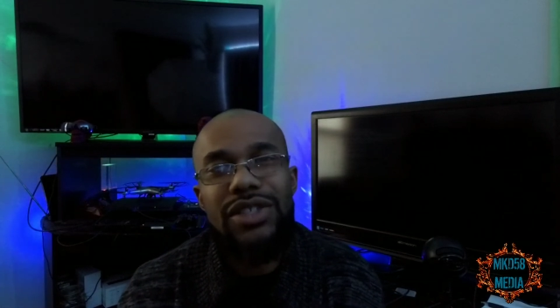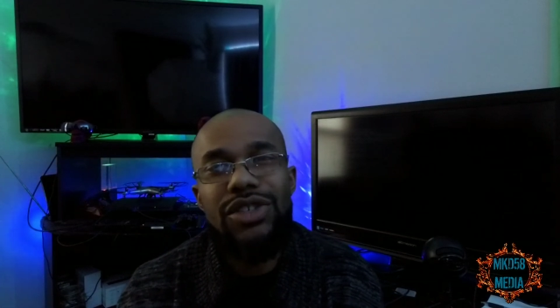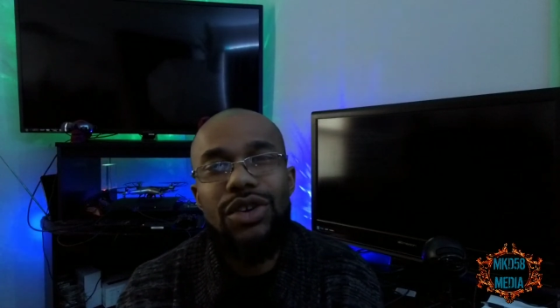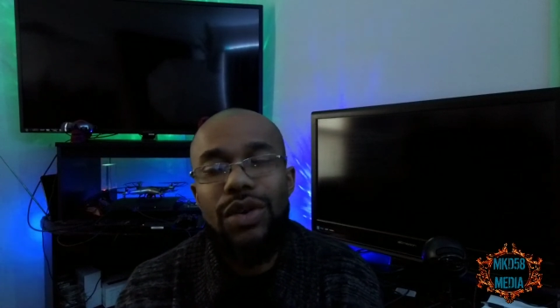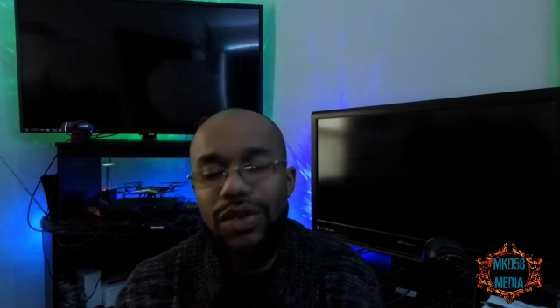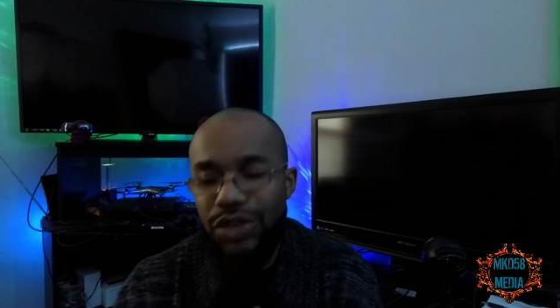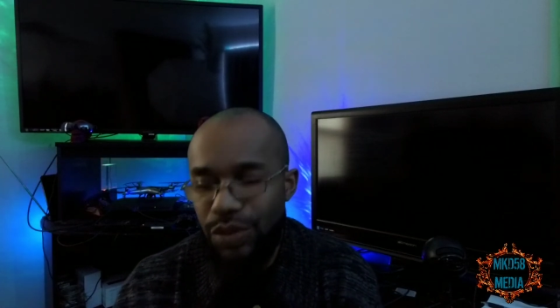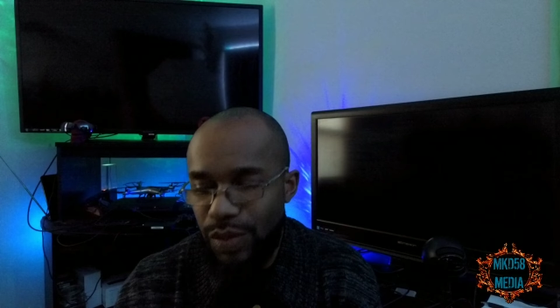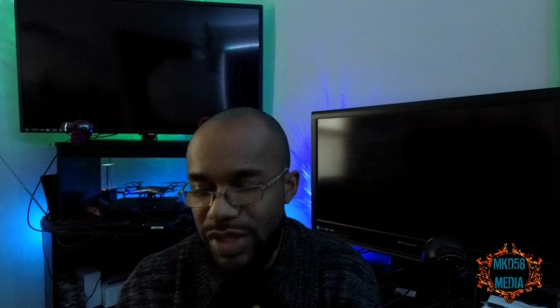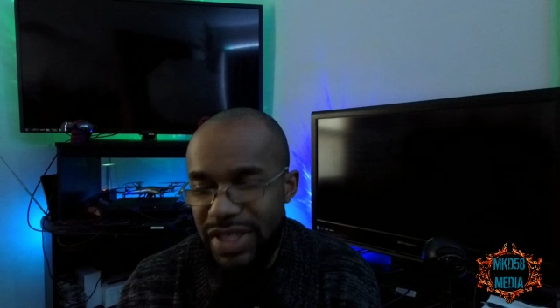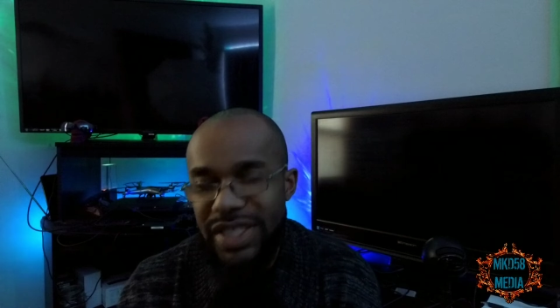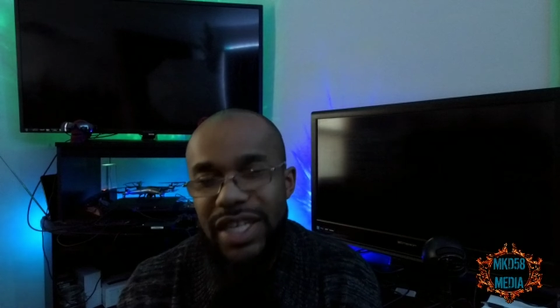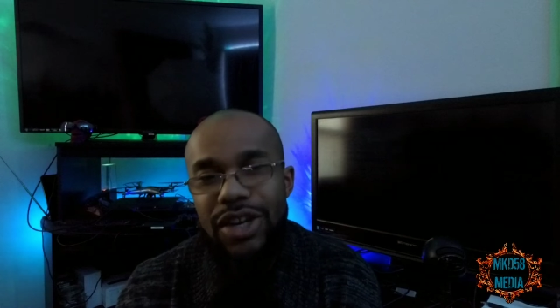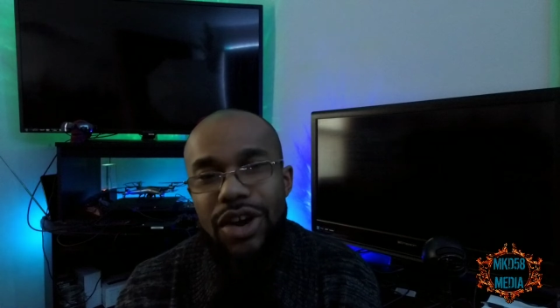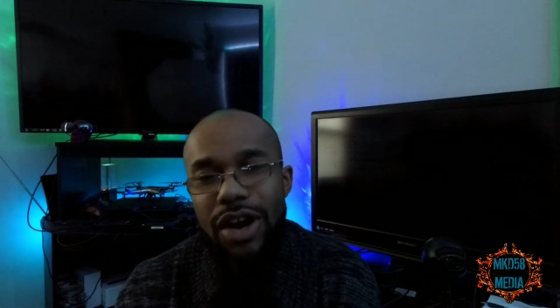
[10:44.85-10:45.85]
you know, you would
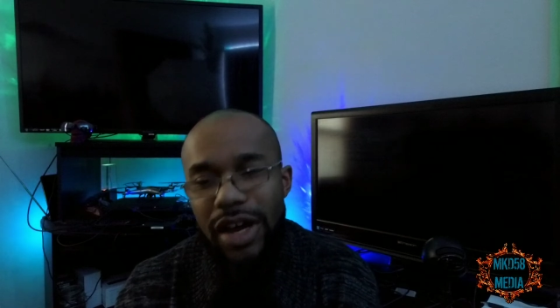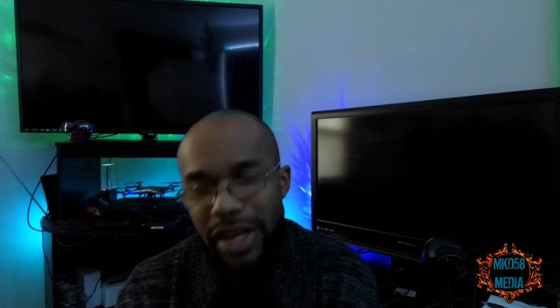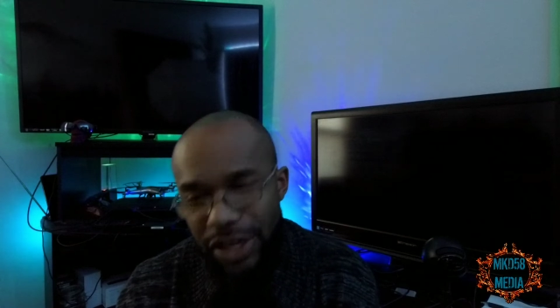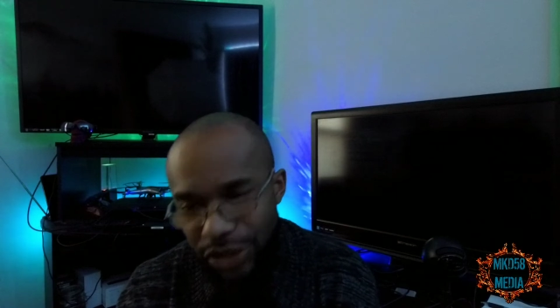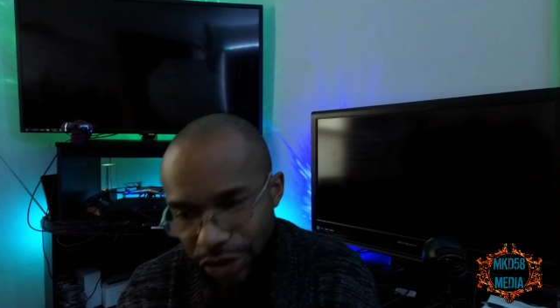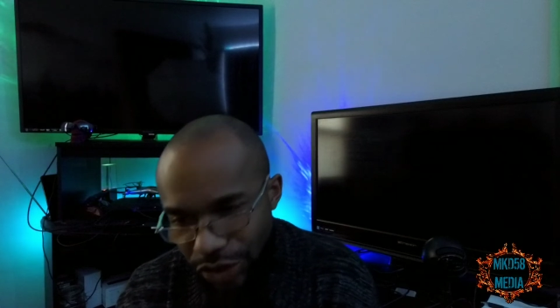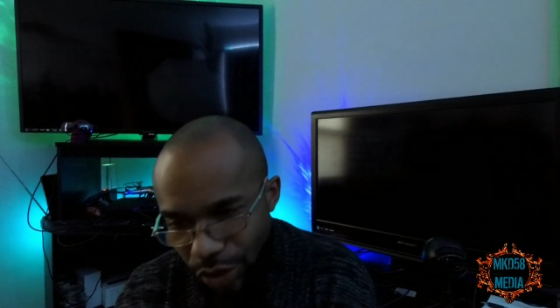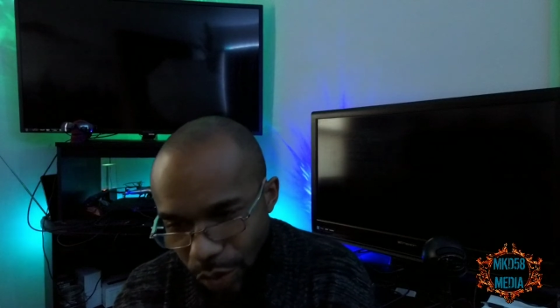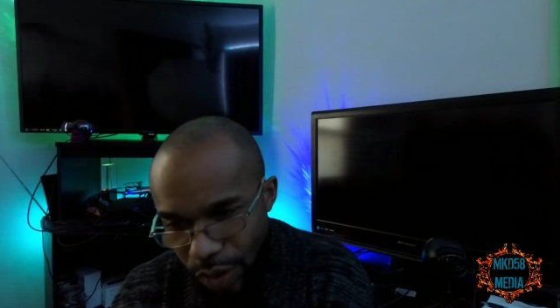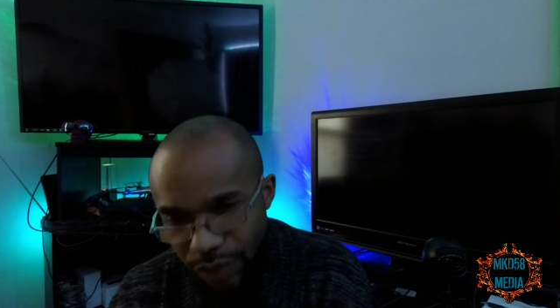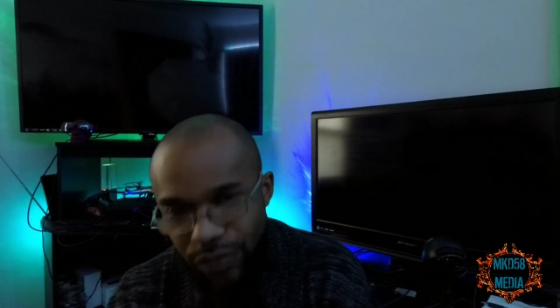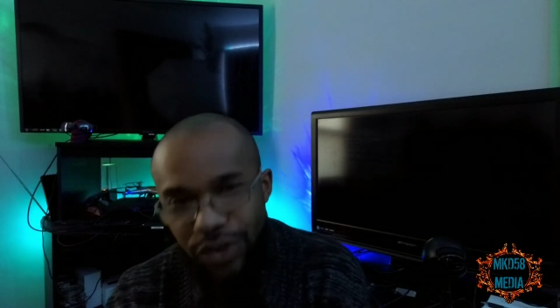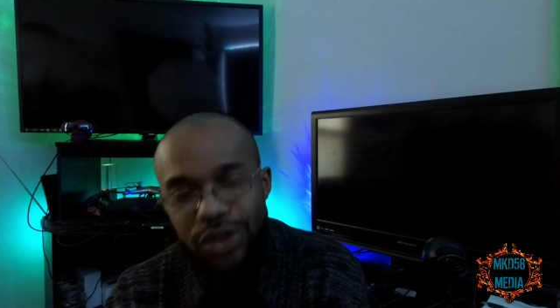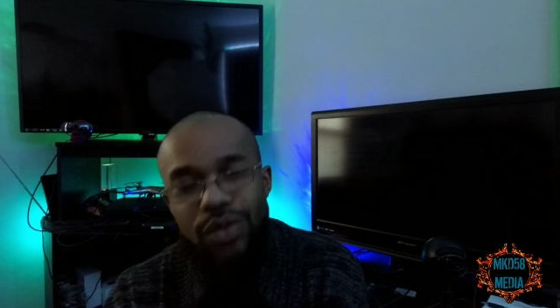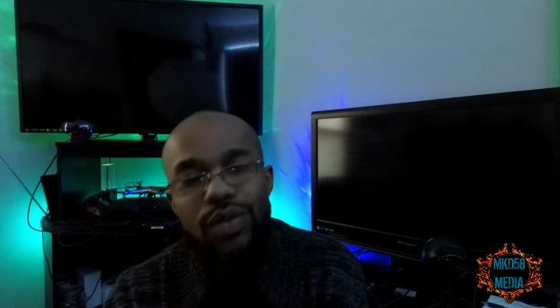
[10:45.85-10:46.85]
sit on, and you're
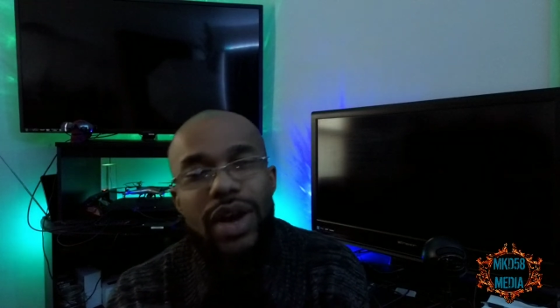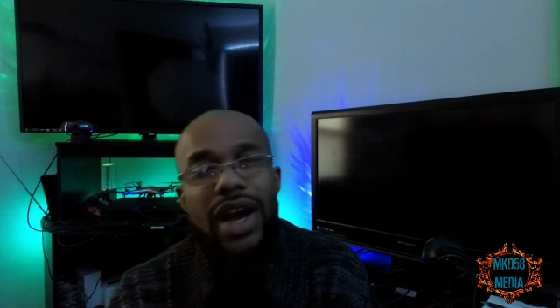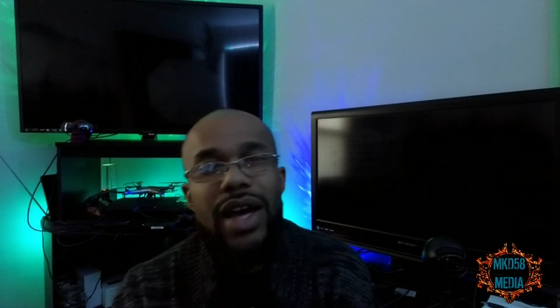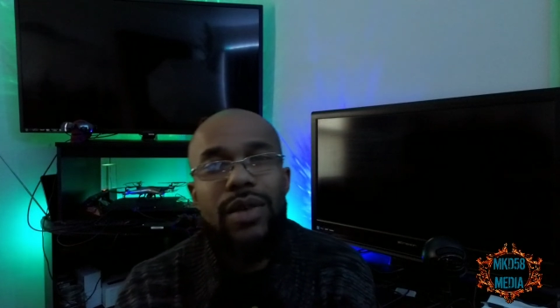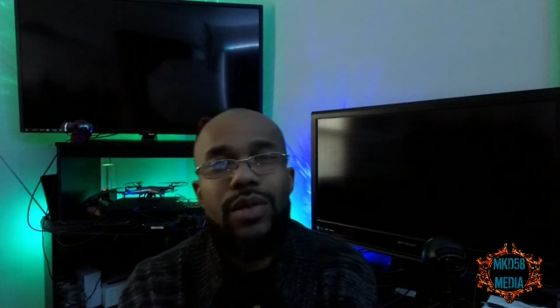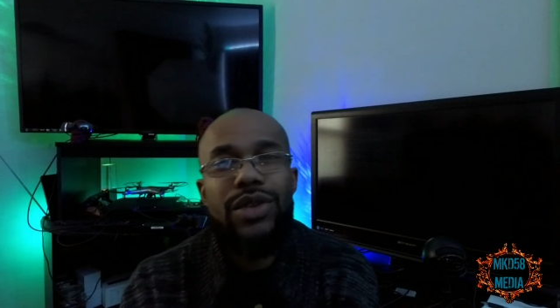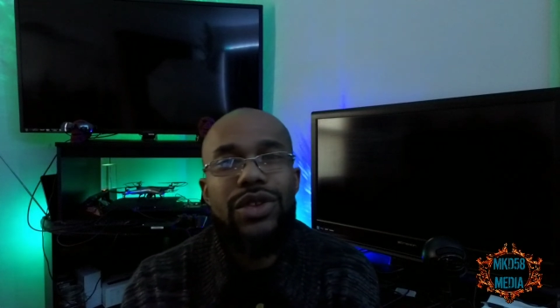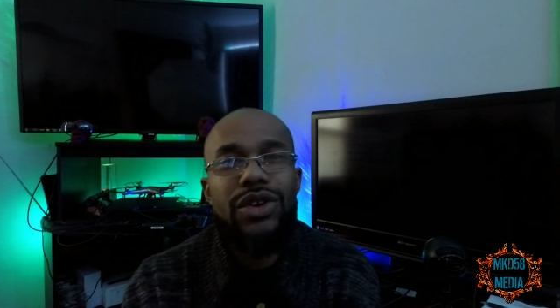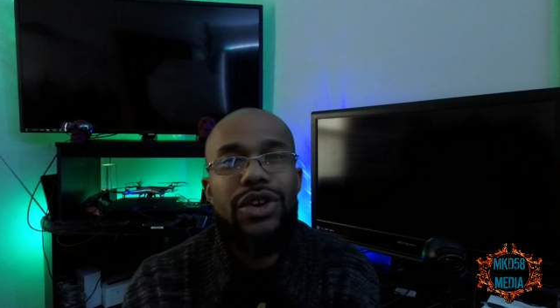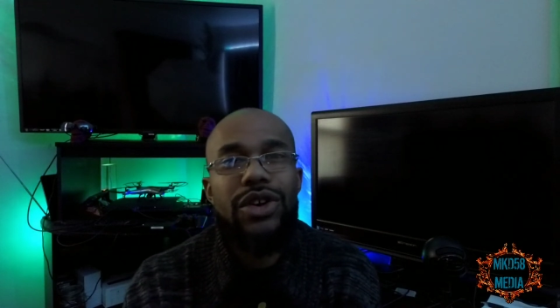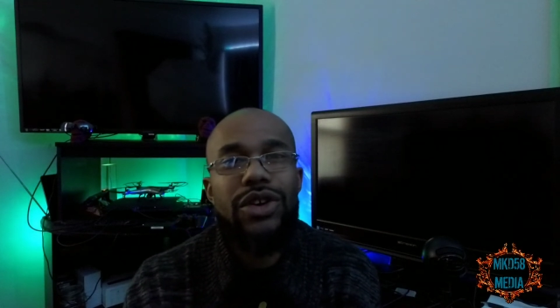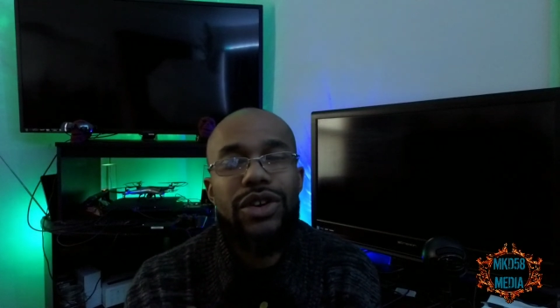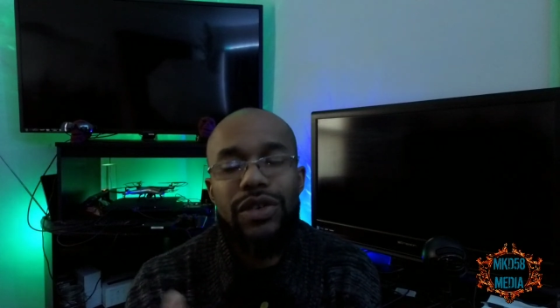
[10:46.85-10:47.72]
going for the ride with her.